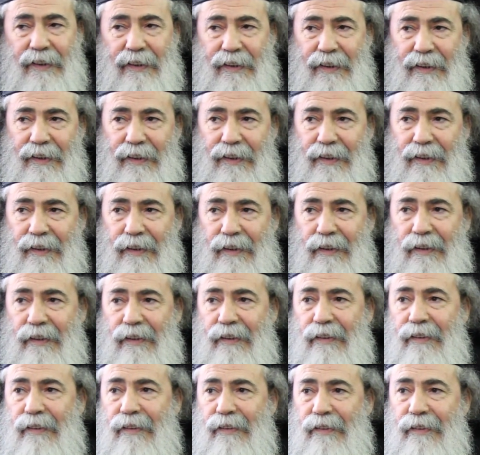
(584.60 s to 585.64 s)
uh,
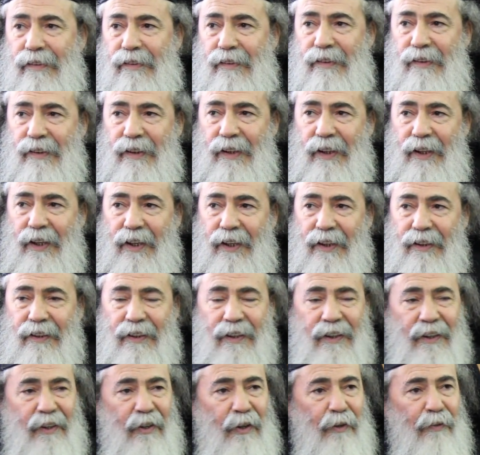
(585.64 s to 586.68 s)
uh, head,
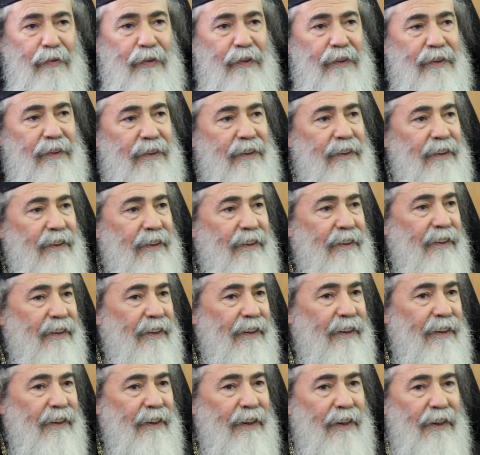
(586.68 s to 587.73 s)
their office is
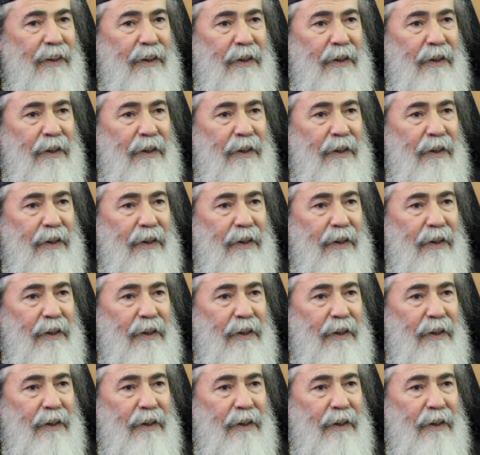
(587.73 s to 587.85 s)
in,